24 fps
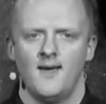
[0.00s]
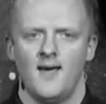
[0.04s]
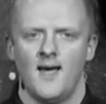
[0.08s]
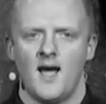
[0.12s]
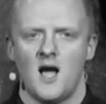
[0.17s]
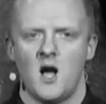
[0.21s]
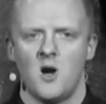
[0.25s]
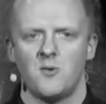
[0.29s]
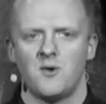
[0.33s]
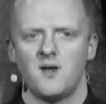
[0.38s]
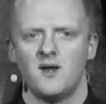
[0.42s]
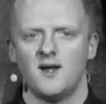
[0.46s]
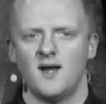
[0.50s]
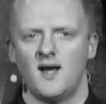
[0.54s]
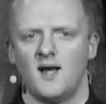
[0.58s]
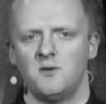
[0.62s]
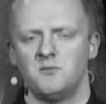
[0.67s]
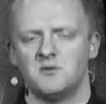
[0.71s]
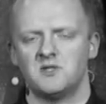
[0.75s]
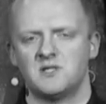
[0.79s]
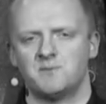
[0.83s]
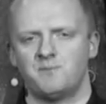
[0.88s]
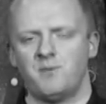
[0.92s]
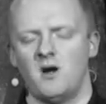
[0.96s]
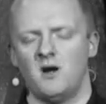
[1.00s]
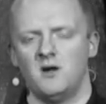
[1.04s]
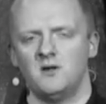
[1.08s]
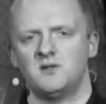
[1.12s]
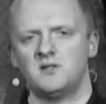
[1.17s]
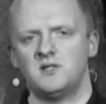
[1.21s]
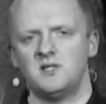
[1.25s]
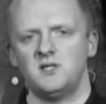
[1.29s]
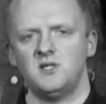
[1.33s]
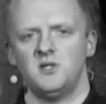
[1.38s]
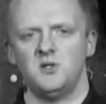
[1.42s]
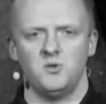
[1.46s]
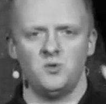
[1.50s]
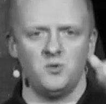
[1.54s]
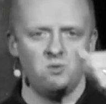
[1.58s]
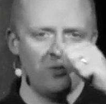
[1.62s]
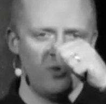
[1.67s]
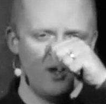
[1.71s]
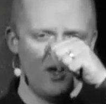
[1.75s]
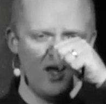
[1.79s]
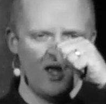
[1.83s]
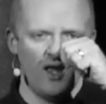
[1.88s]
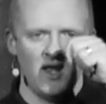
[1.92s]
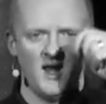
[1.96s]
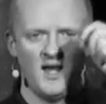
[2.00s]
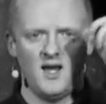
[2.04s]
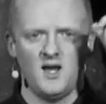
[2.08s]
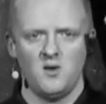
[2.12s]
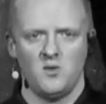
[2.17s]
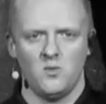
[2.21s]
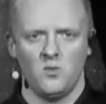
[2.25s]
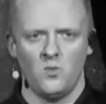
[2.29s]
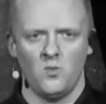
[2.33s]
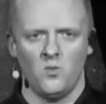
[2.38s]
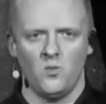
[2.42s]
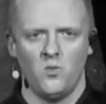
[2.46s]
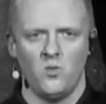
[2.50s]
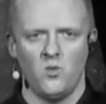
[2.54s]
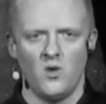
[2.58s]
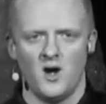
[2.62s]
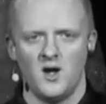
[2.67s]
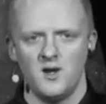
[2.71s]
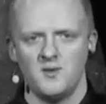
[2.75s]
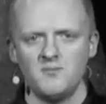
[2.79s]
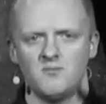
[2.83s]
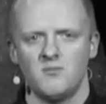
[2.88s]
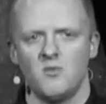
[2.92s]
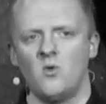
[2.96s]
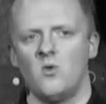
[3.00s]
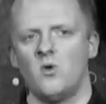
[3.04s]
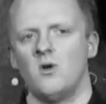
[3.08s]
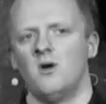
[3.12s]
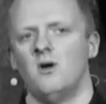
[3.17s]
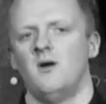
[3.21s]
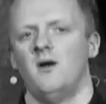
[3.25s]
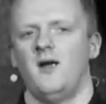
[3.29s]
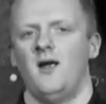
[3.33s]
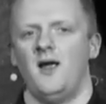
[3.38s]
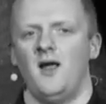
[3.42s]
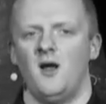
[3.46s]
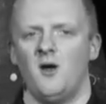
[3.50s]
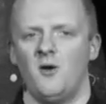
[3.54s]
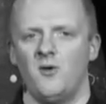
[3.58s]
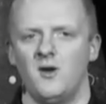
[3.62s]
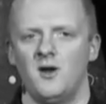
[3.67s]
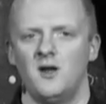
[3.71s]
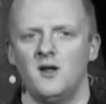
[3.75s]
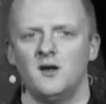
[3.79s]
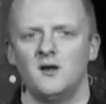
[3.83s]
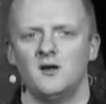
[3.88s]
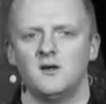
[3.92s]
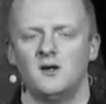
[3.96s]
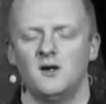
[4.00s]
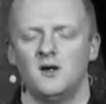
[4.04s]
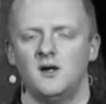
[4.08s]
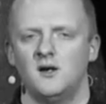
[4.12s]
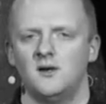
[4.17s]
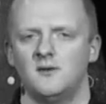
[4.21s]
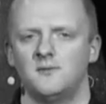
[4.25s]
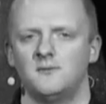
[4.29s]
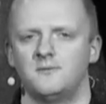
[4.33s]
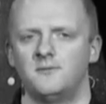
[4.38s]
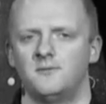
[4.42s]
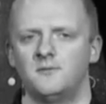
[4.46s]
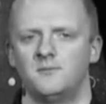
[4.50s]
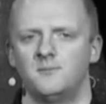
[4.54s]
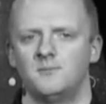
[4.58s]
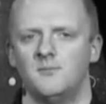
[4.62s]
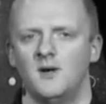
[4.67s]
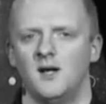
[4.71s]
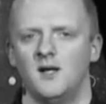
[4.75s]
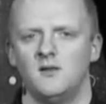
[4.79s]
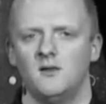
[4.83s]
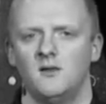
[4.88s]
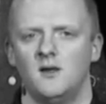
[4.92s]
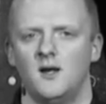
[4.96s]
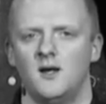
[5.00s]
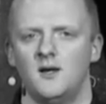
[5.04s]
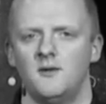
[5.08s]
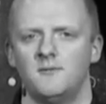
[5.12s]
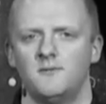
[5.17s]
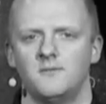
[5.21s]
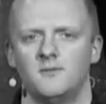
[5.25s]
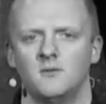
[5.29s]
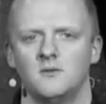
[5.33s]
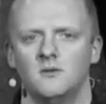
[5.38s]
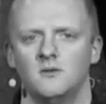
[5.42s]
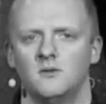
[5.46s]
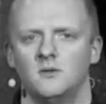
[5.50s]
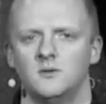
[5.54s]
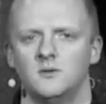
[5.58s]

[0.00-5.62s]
How can I respond to you in one more area of my life?